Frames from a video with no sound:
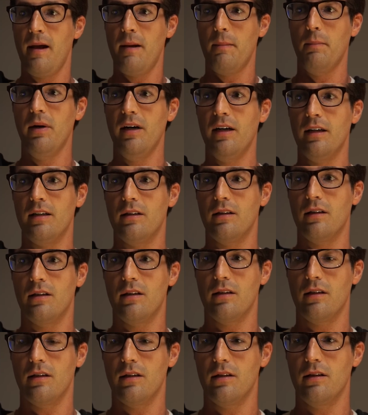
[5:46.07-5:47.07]
but
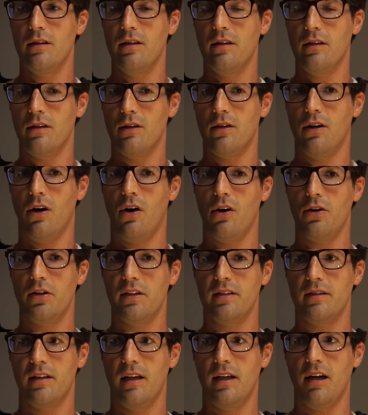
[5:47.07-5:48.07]
the
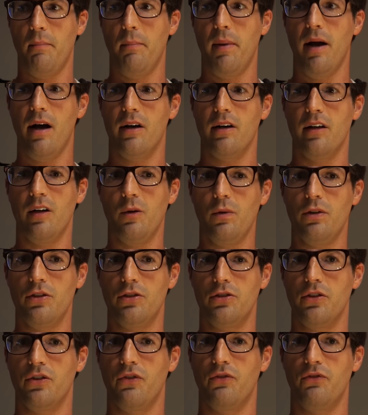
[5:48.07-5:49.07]
hardest thing about it was
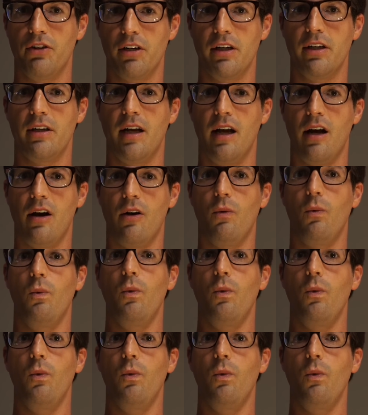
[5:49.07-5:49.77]
just figuring out